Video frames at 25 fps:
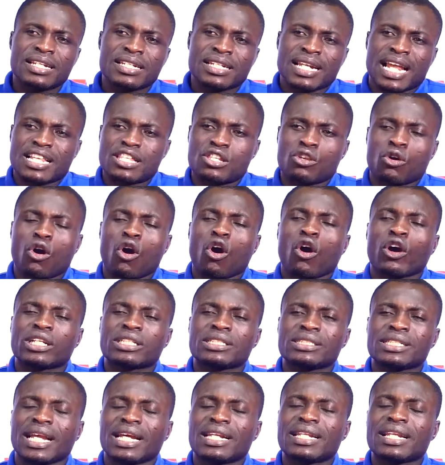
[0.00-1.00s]
Now, so
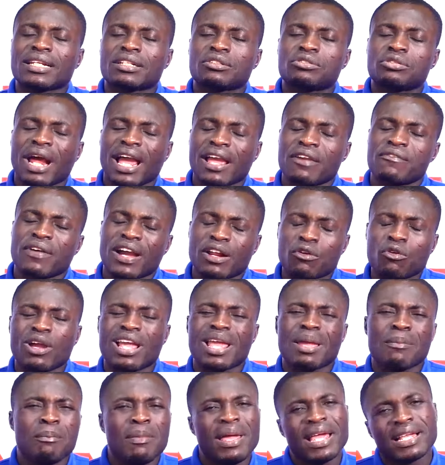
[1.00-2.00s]
on yet the driver, no
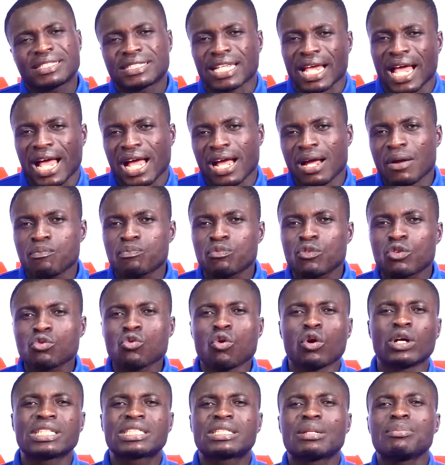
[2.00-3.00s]
a meter,
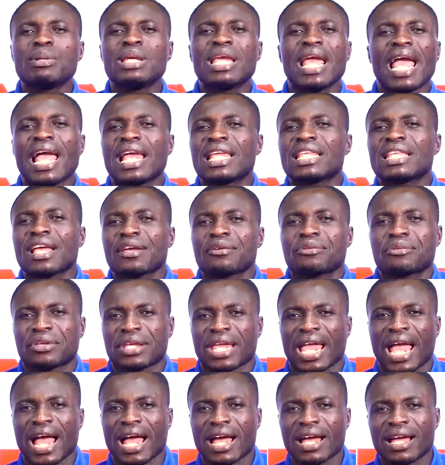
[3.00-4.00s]
no one to me, and
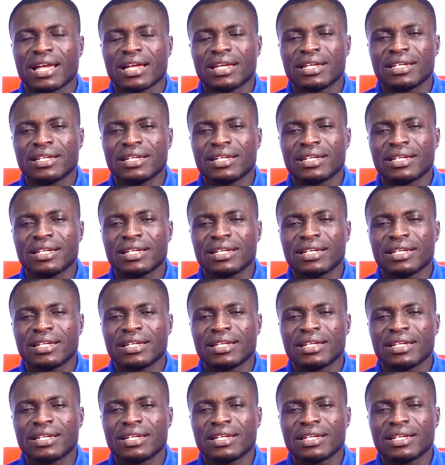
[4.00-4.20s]
yashia.